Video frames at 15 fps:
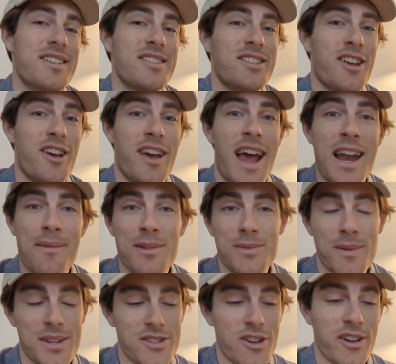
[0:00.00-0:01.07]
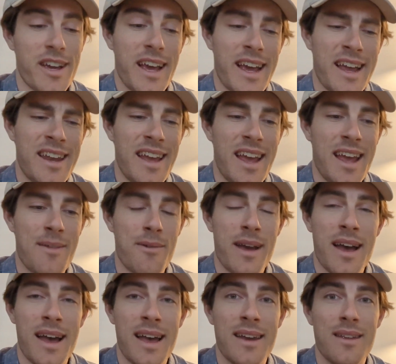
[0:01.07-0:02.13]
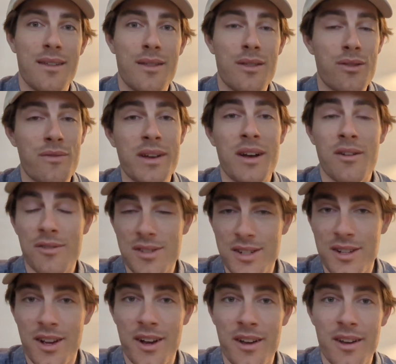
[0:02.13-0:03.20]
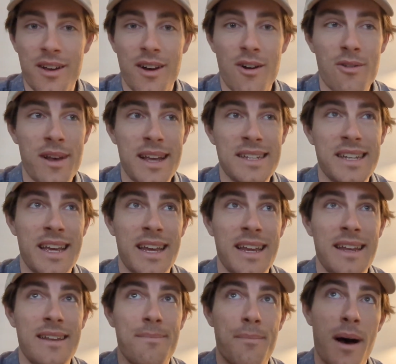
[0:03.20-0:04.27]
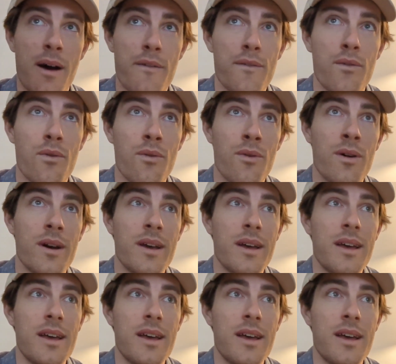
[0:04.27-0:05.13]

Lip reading: So Hayden was 1 stroke ahead, and we had 3 holes to go. Hole 18, par 4.